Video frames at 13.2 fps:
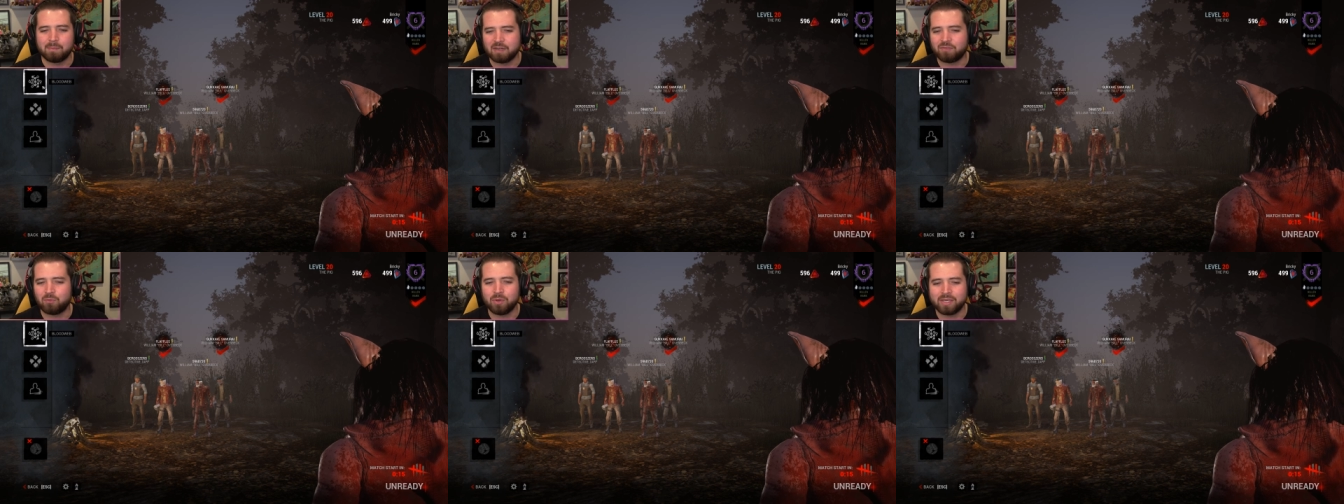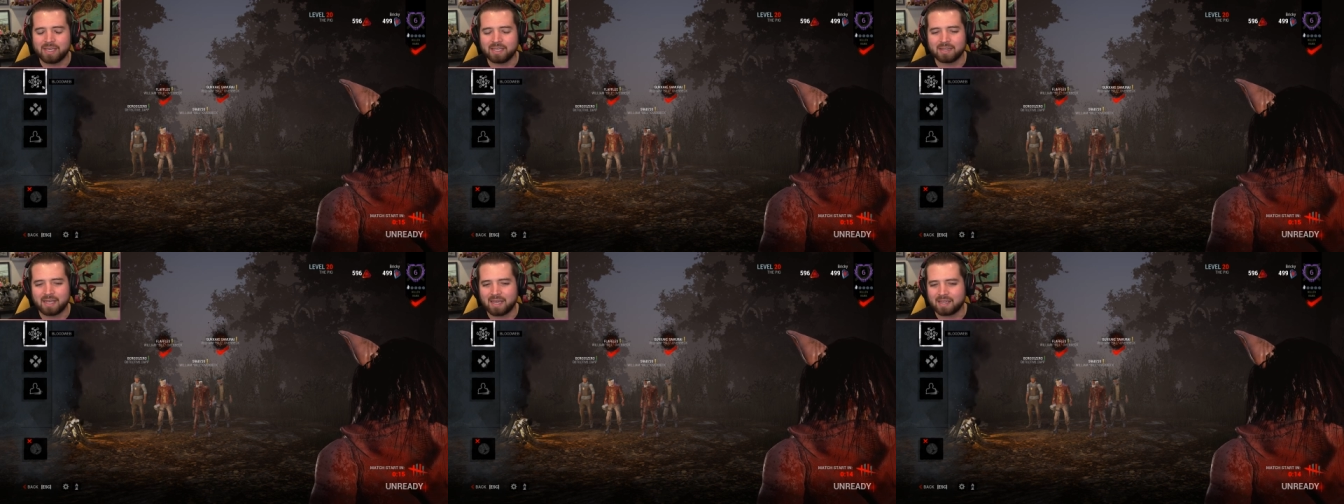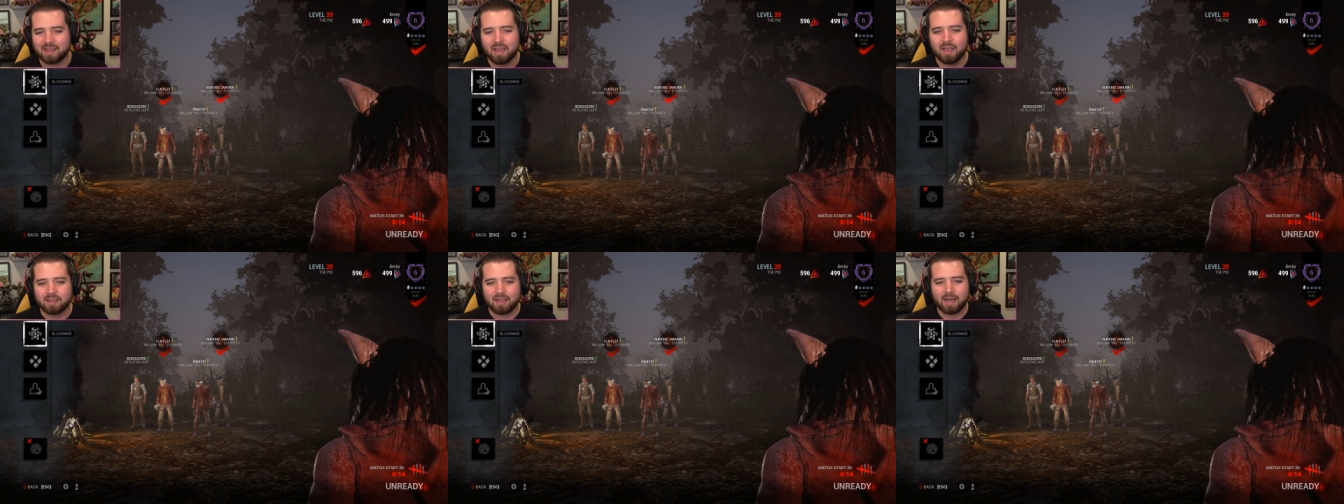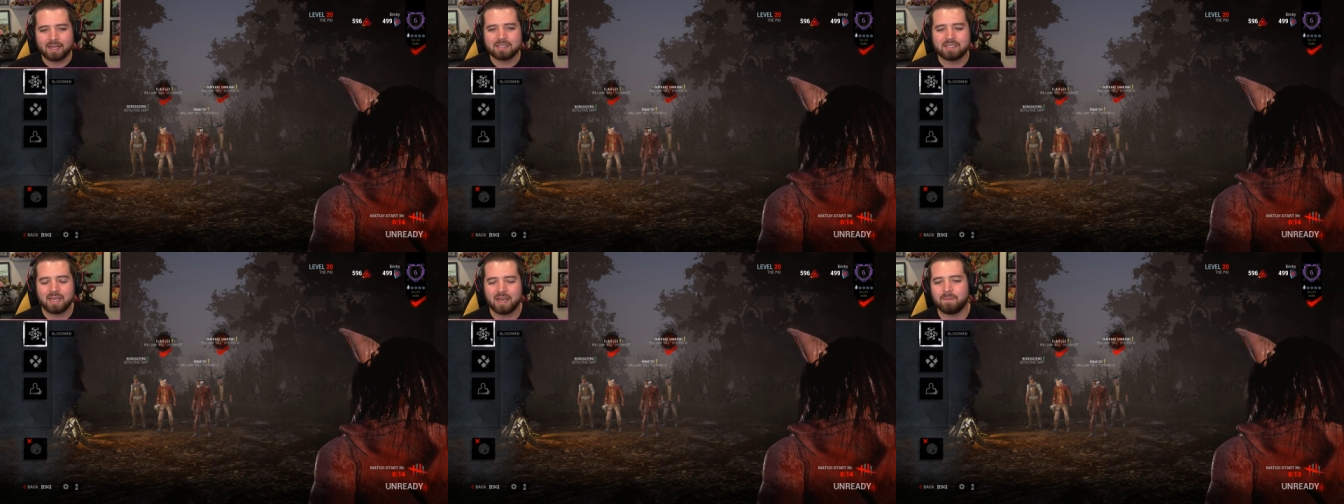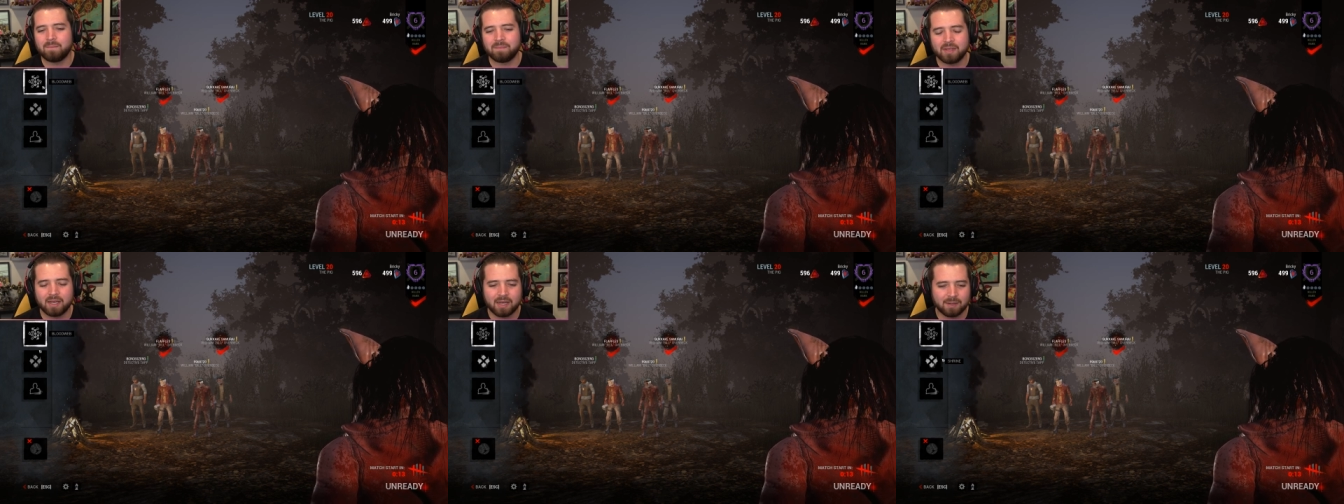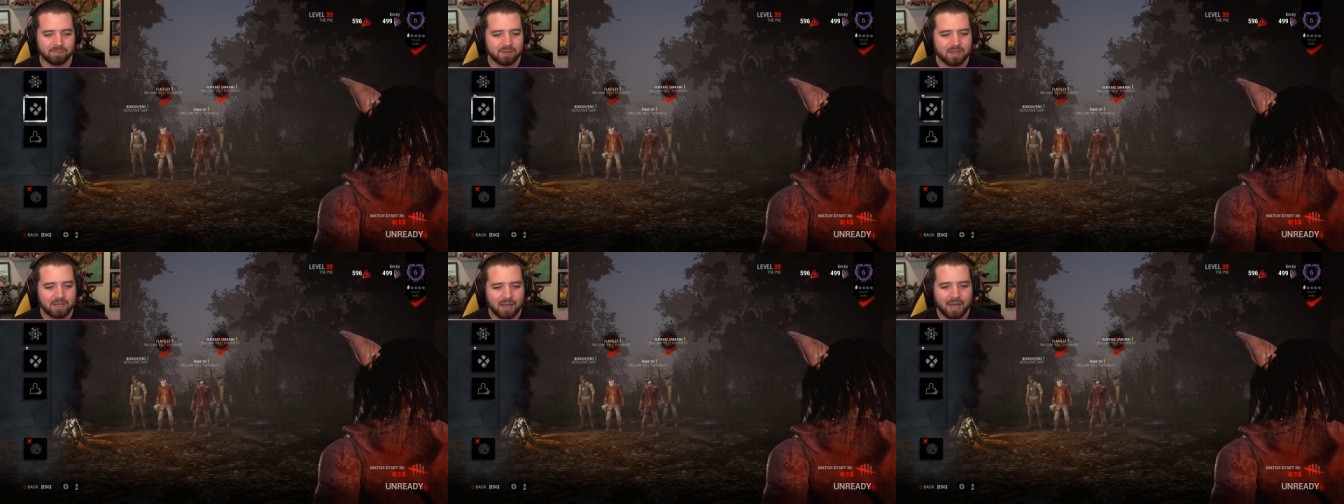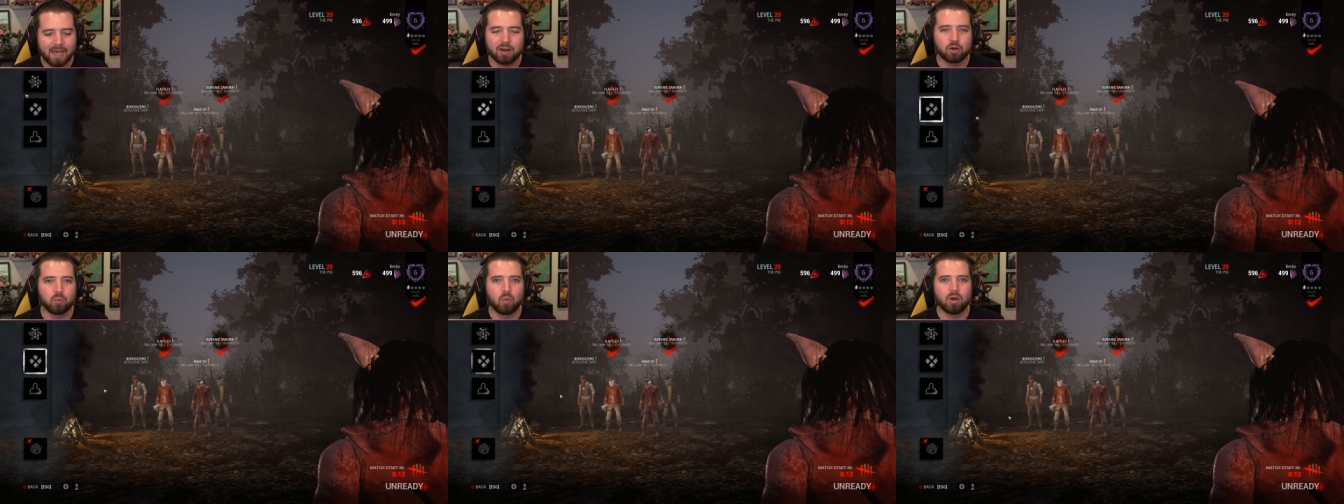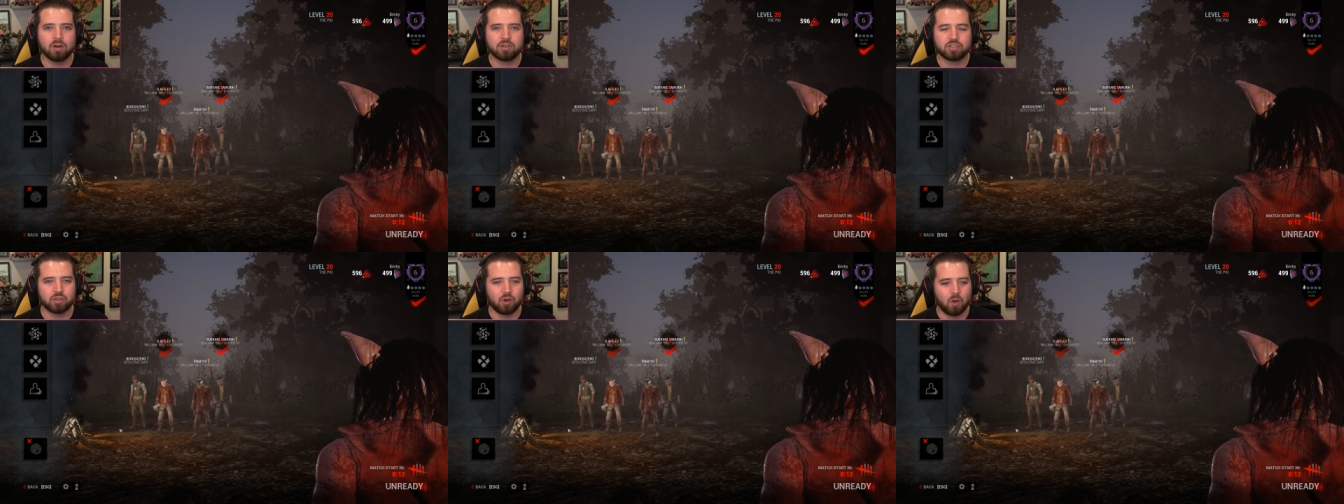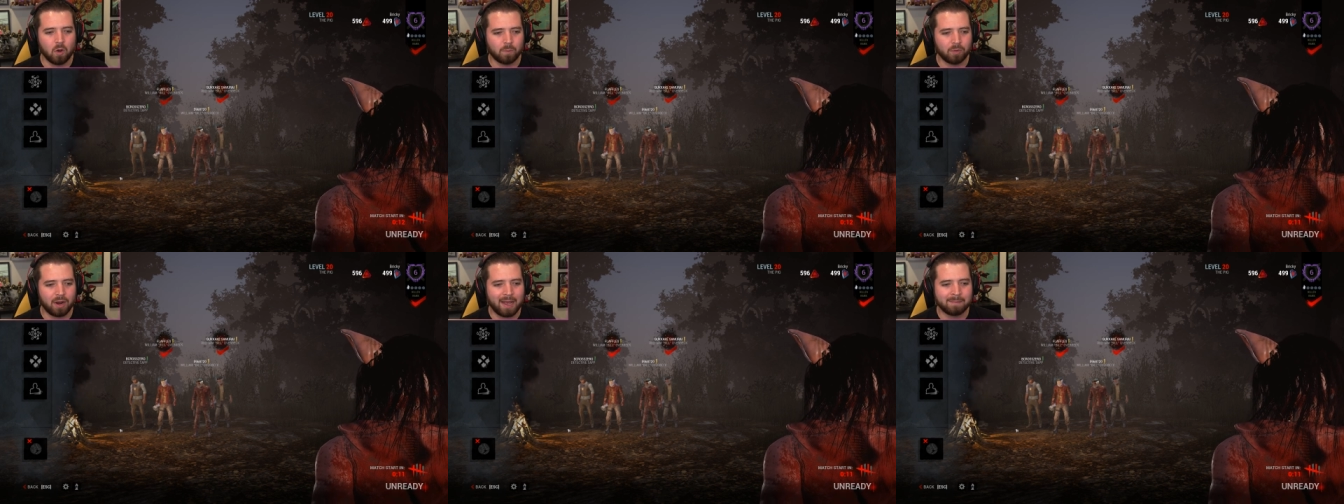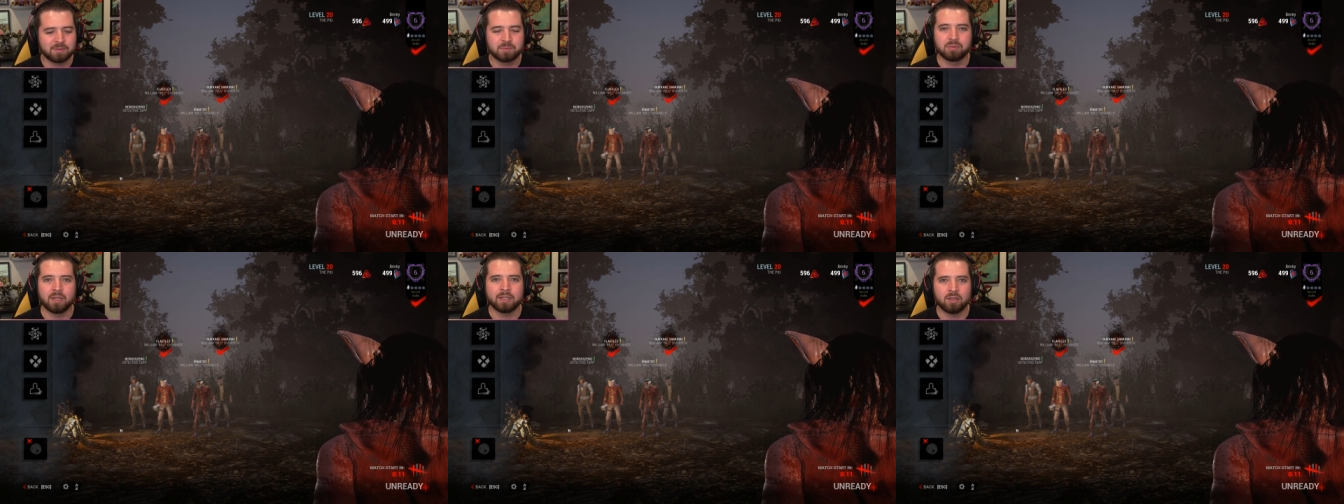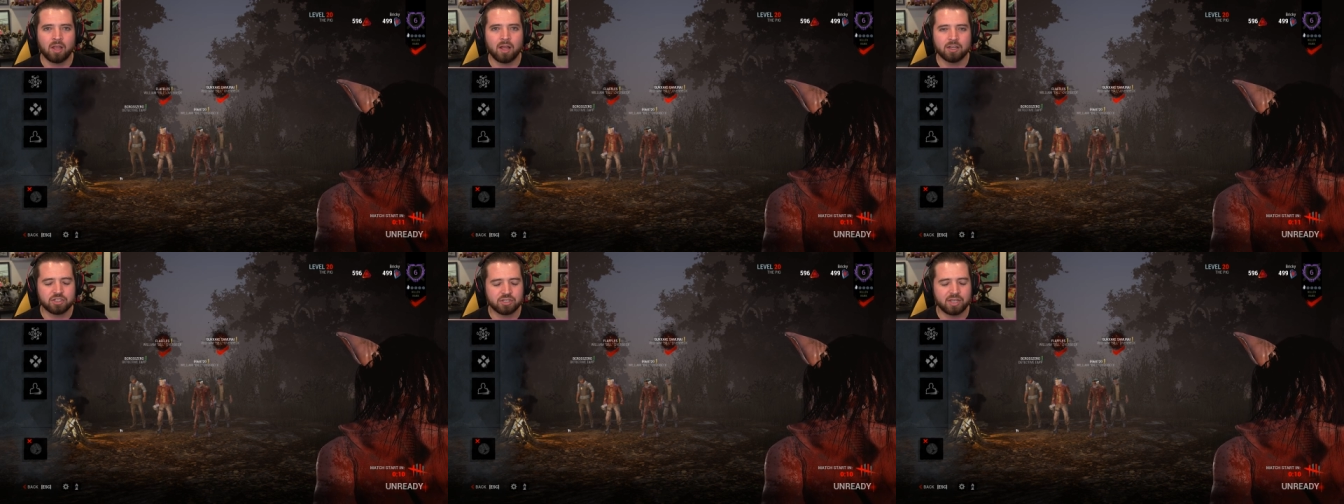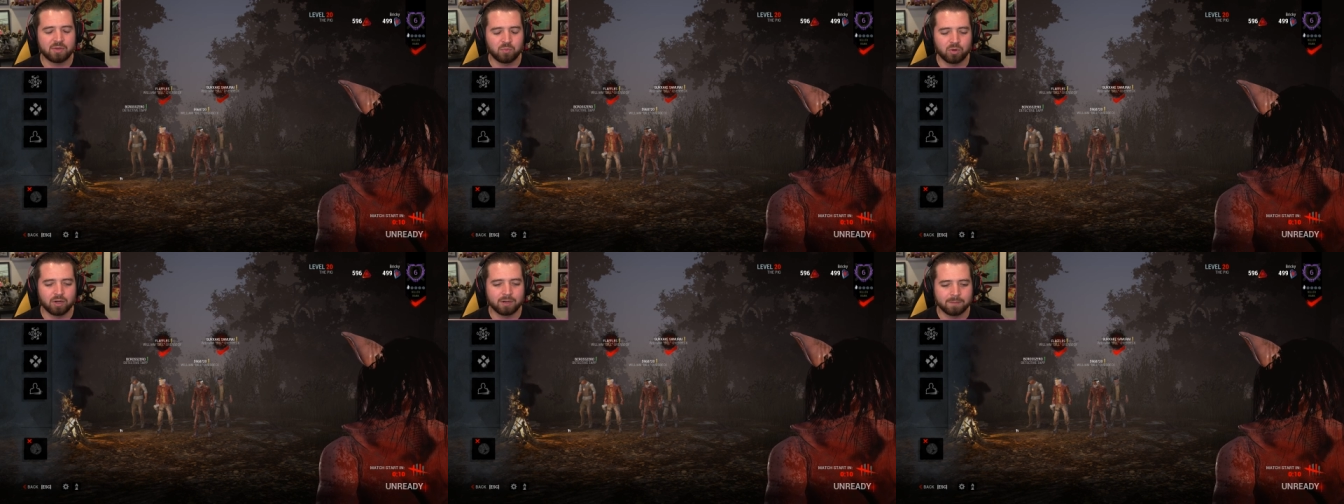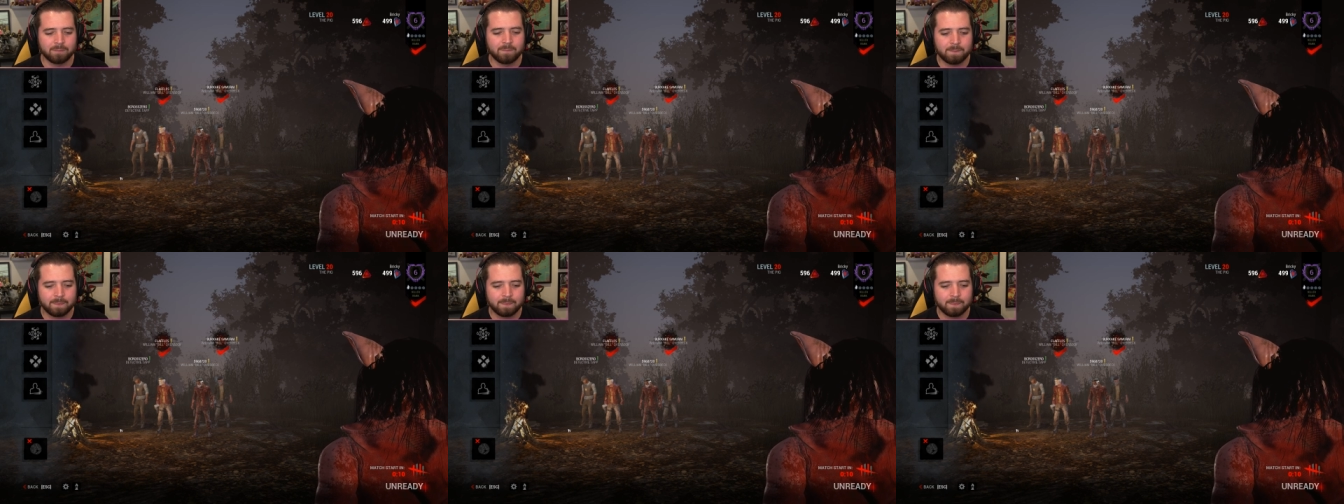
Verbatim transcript: But if we get, like, goddamn um, Ironworks or, or perhaps Blood Lodge, then we're